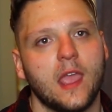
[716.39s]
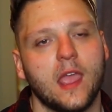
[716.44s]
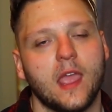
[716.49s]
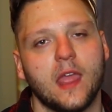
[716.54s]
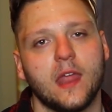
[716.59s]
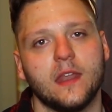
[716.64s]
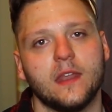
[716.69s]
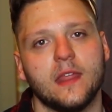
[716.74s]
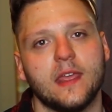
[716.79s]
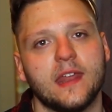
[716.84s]

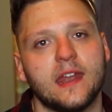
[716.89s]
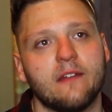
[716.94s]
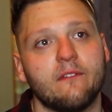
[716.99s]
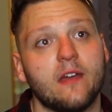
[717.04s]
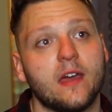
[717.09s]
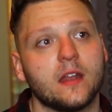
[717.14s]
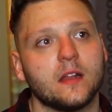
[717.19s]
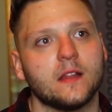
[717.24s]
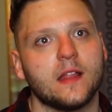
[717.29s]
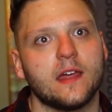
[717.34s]
And I've
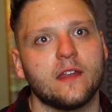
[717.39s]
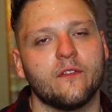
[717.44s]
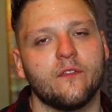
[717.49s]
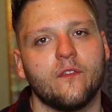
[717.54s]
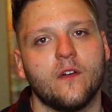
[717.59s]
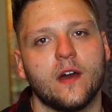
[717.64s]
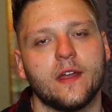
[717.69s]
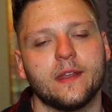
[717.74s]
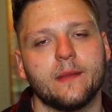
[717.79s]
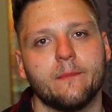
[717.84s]
had a lot of
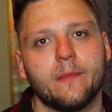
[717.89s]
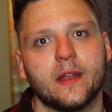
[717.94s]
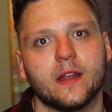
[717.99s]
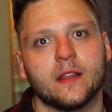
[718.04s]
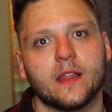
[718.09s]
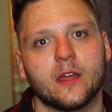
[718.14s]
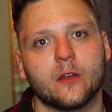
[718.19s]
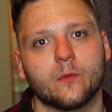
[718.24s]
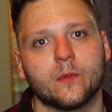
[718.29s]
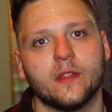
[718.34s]
fun and made
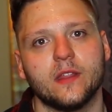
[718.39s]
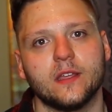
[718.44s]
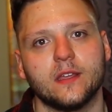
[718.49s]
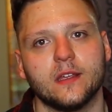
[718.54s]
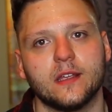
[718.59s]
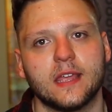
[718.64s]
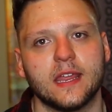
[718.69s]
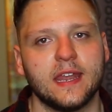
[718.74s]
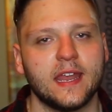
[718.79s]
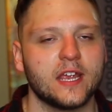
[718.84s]
a lot of really
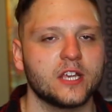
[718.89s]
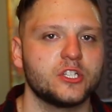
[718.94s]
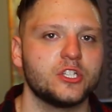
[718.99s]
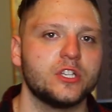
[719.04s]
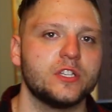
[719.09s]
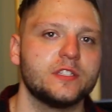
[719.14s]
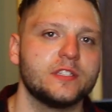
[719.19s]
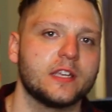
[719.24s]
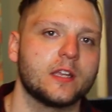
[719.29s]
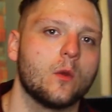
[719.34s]
good connections.